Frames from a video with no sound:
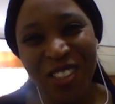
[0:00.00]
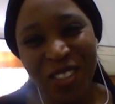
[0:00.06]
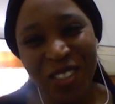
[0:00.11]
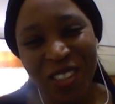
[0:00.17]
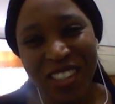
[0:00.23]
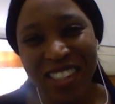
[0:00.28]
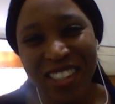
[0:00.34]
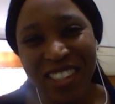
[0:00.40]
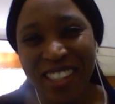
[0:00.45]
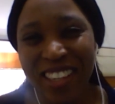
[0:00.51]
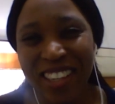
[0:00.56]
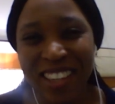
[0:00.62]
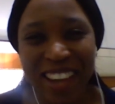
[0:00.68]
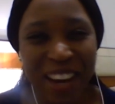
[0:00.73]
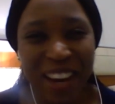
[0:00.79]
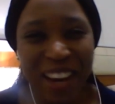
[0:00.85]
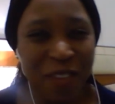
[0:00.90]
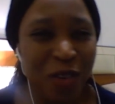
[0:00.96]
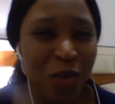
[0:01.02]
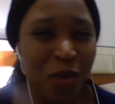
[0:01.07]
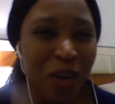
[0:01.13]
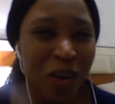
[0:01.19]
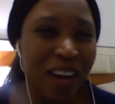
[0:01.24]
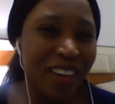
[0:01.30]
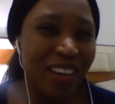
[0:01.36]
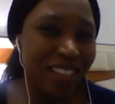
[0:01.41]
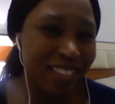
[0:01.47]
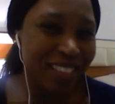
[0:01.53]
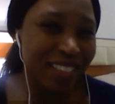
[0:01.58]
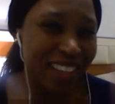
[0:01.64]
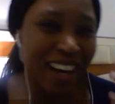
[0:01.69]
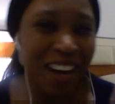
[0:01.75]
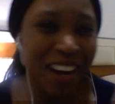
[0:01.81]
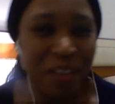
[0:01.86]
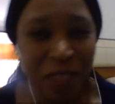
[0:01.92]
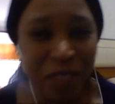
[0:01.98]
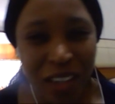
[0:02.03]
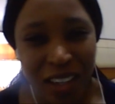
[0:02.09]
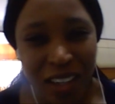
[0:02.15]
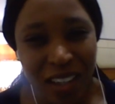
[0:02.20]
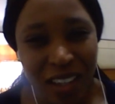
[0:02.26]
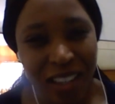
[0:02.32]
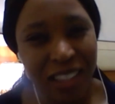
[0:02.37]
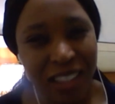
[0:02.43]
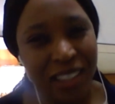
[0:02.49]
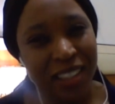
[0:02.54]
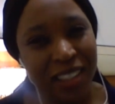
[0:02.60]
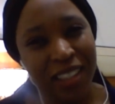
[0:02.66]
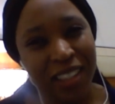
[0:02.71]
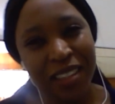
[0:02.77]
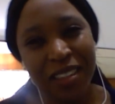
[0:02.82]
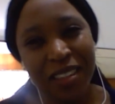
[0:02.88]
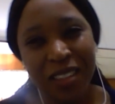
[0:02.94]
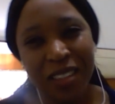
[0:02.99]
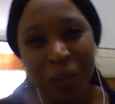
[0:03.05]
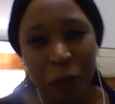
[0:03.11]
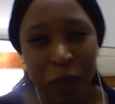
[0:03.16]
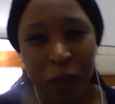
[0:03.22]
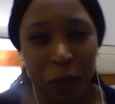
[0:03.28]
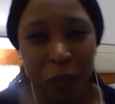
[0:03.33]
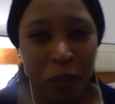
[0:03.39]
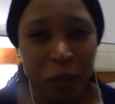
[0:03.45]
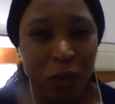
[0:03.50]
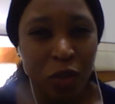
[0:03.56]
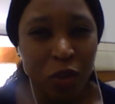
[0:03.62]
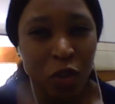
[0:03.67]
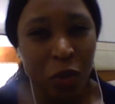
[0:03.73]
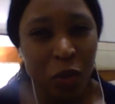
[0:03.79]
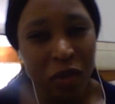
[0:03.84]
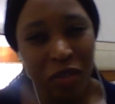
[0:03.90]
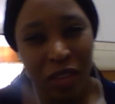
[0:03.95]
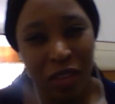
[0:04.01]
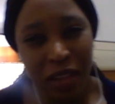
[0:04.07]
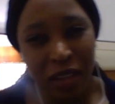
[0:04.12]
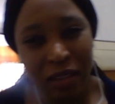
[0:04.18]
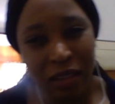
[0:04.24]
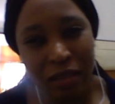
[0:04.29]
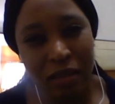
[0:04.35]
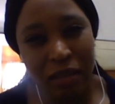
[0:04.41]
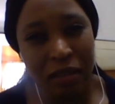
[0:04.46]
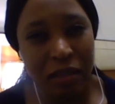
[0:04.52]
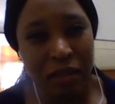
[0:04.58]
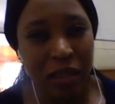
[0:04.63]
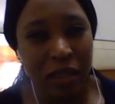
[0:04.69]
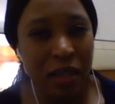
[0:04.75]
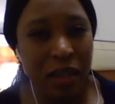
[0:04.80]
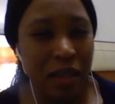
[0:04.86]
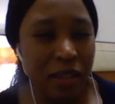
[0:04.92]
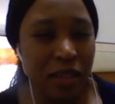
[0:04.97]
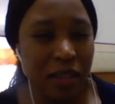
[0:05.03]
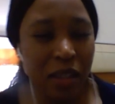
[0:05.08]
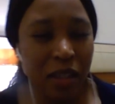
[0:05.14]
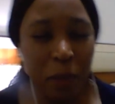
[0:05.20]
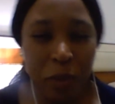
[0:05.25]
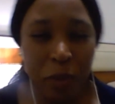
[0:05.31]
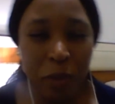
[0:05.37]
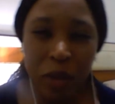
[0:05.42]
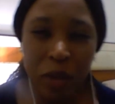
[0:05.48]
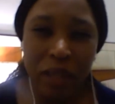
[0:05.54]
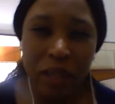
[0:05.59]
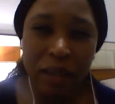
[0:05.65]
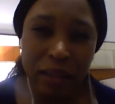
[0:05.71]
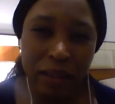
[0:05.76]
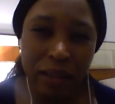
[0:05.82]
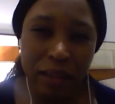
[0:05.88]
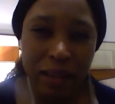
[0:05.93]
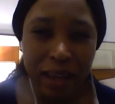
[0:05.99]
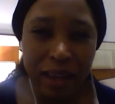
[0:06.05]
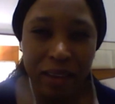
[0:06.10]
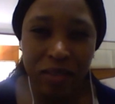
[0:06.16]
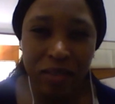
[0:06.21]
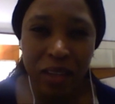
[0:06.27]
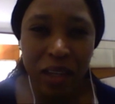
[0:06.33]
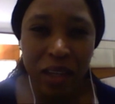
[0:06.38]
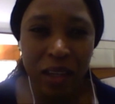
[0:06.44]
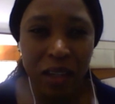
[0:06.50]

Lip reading: seeing everyone covered and people doing things separately like that.